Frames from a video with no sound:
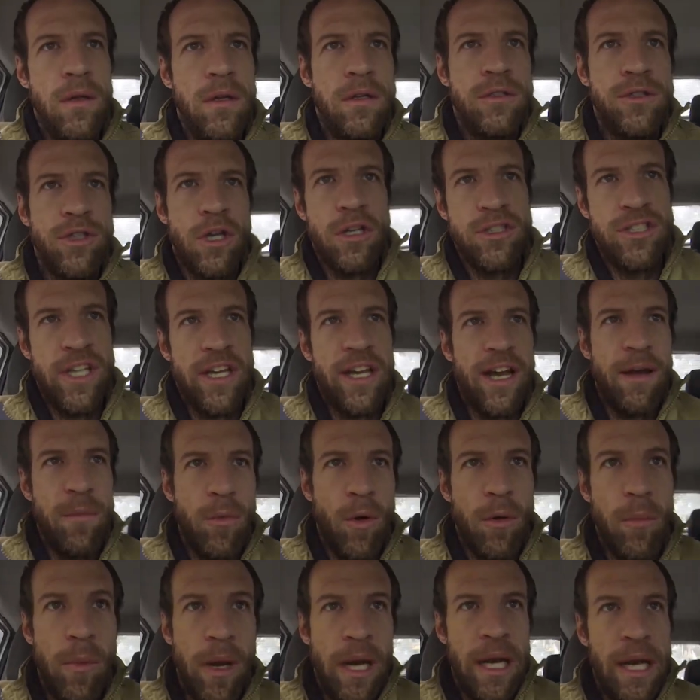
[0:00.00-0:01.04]
charge that guy
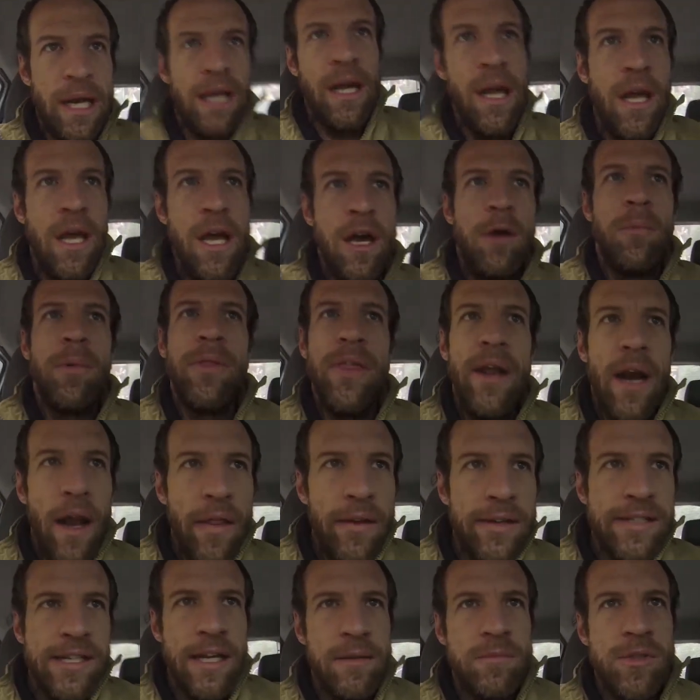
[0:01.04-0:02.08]
more money. But then
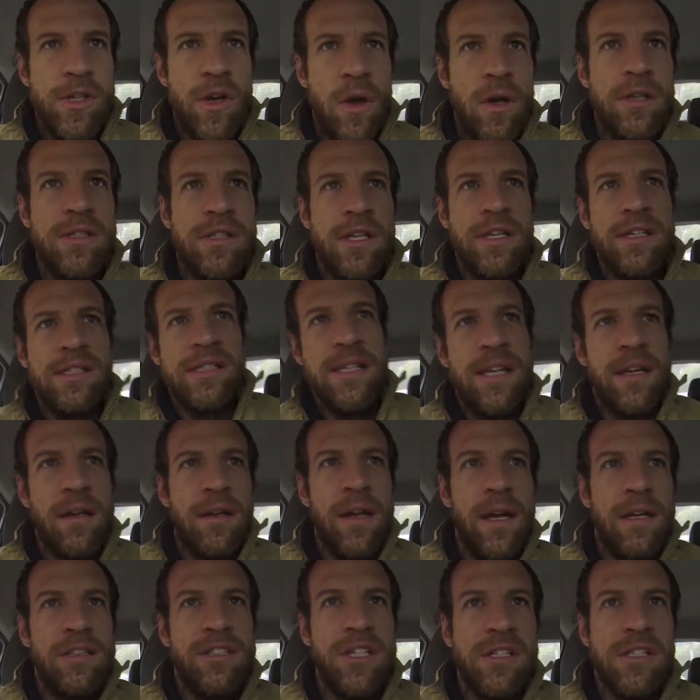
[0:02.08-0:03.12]
other times you'll also get singled
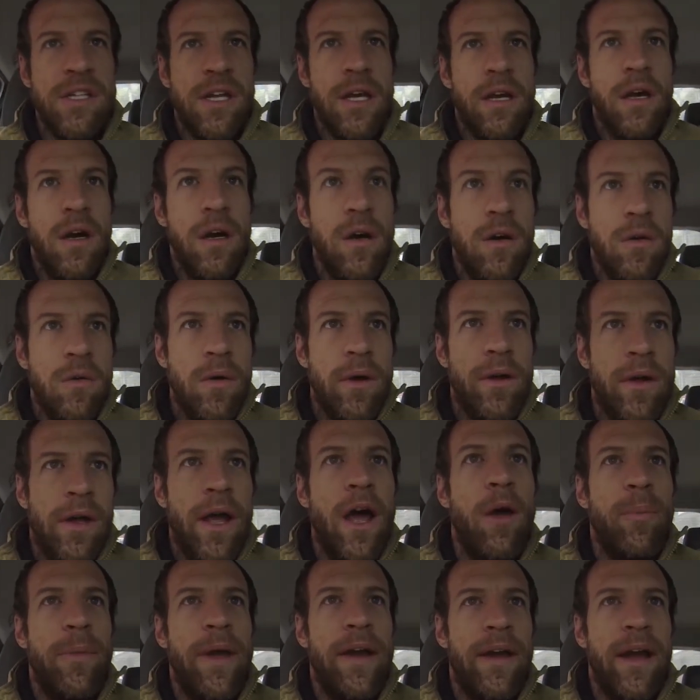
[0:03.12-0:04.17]
out just like, oh, well,
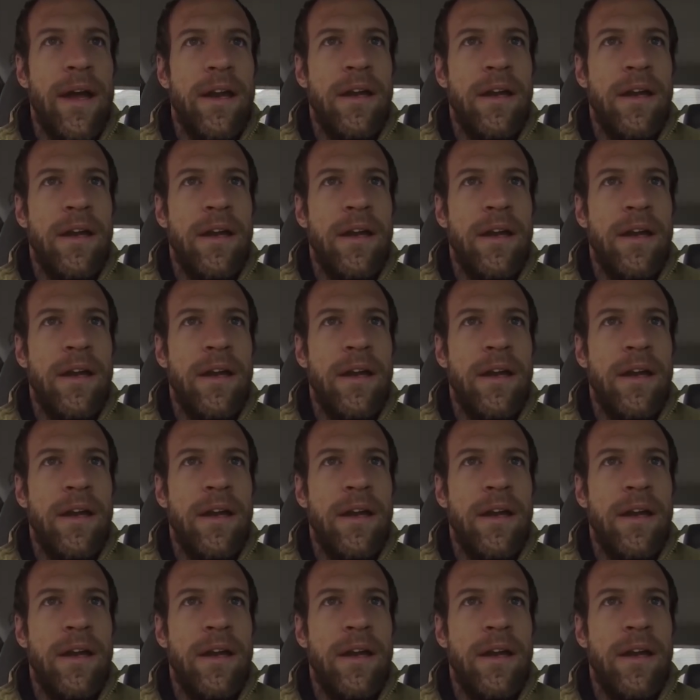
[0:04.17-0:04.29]
help that guy.